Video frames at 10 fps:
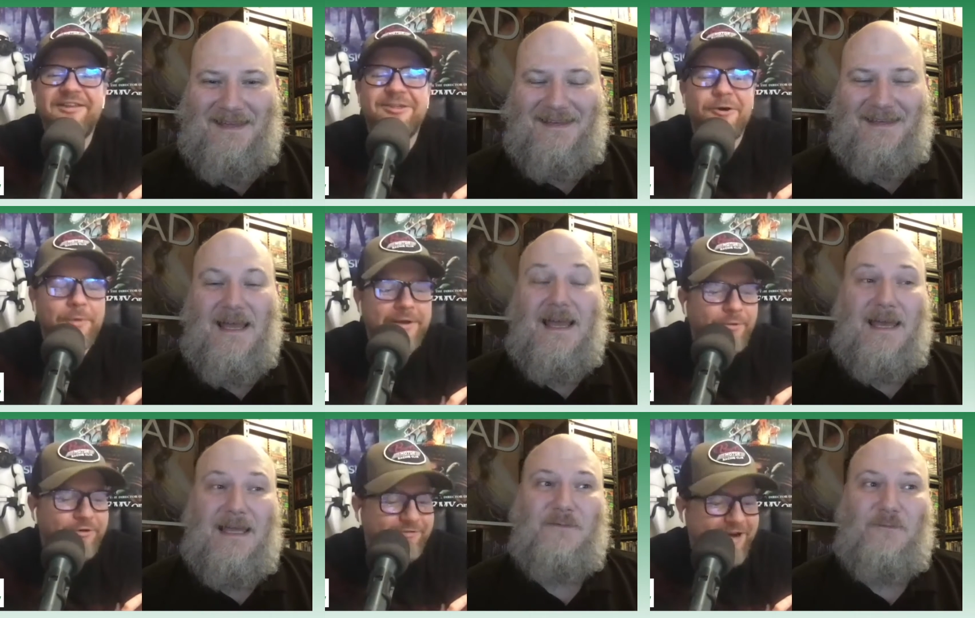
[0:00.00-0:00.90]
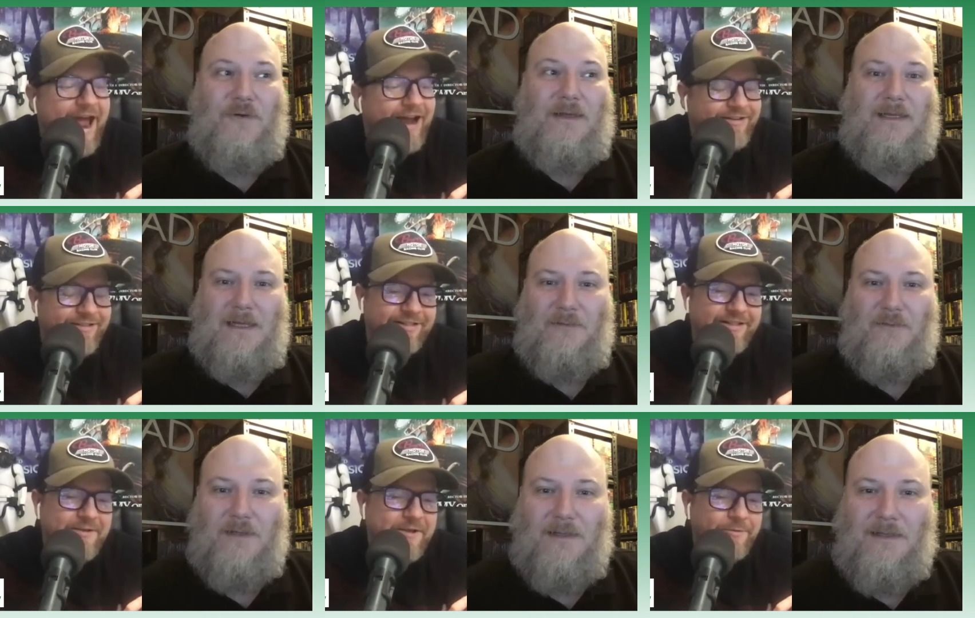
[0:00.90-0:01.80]
Speaker 1: we thought we would react.
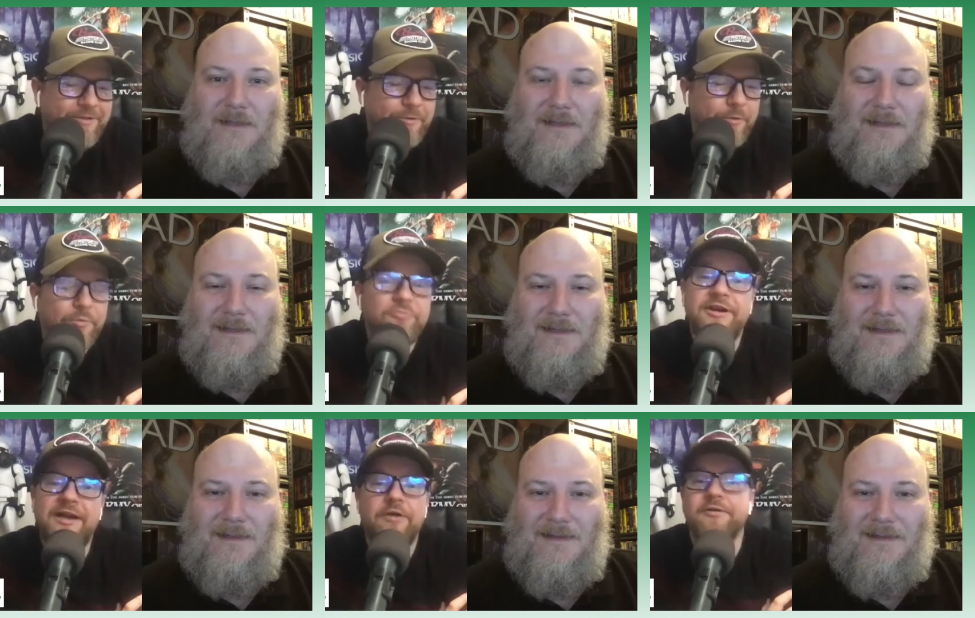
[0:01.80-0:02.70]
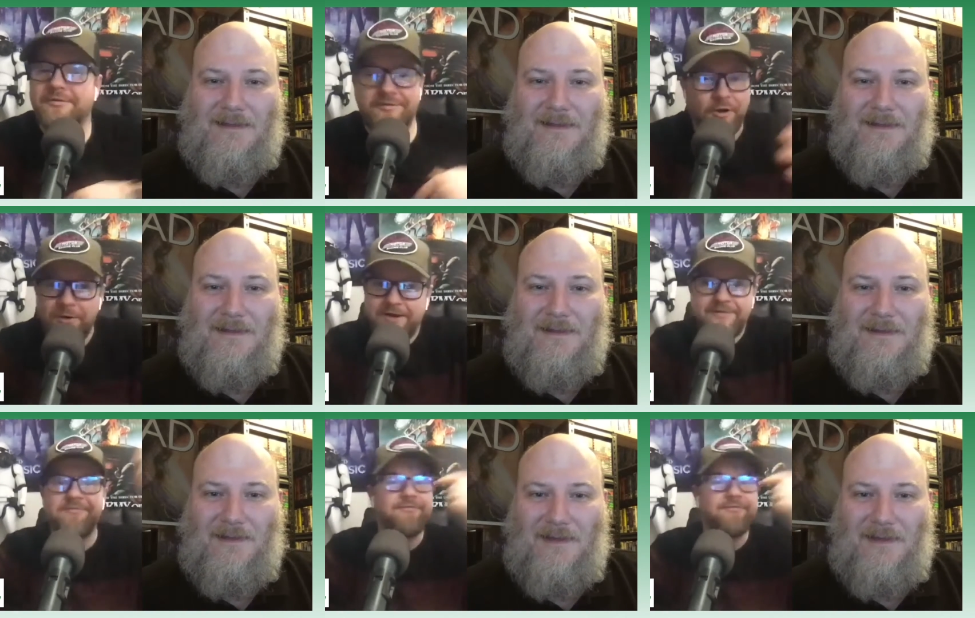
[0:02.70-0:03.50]
We thought we would react. Go ahead.